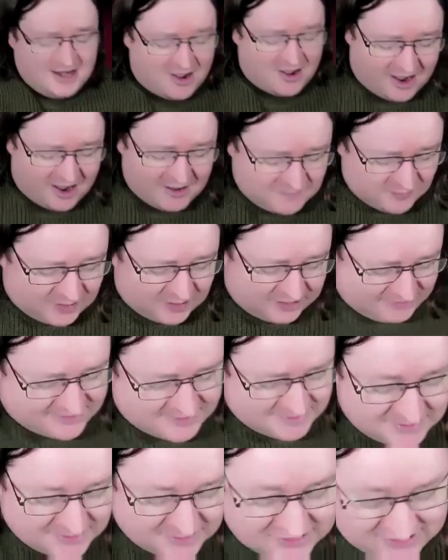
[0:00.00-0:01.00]
No, I
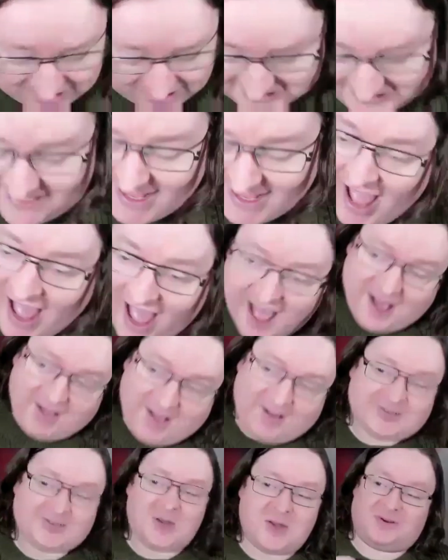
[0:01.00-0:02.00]
followed, which is nice.
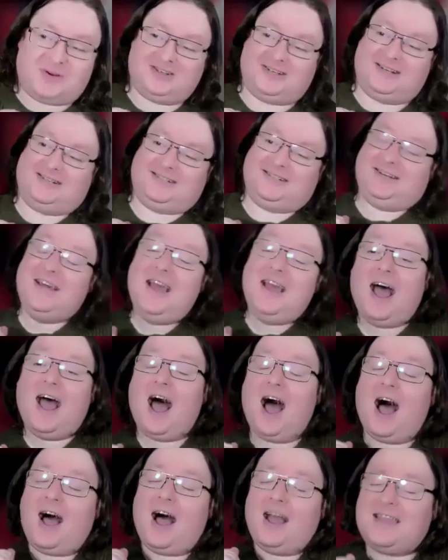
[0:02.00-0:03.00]
So I appreciate it.
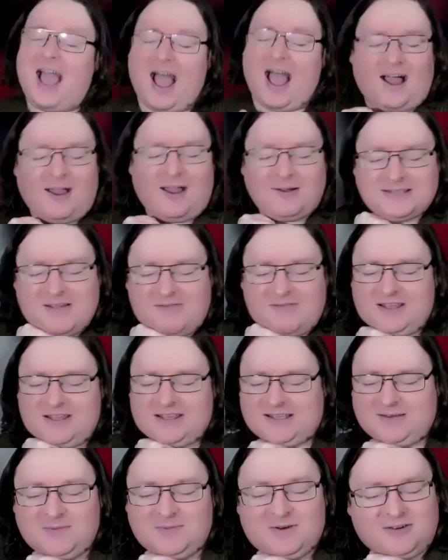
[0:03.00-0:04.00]
Yeah, I was having a
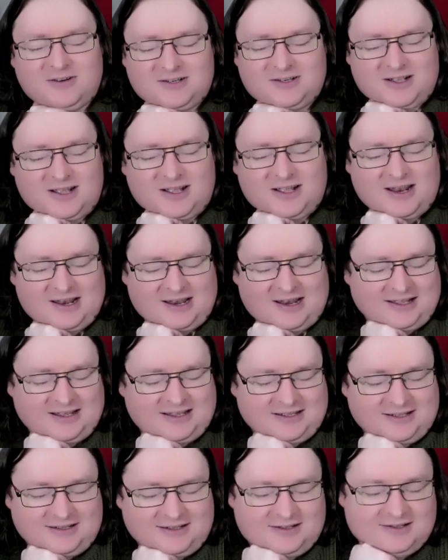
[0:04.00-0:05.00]
similar
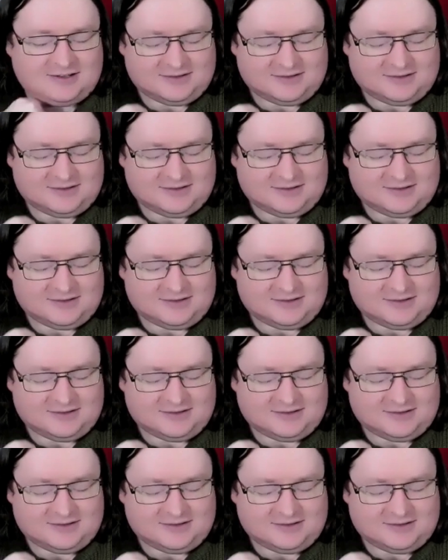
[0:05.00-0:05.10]
like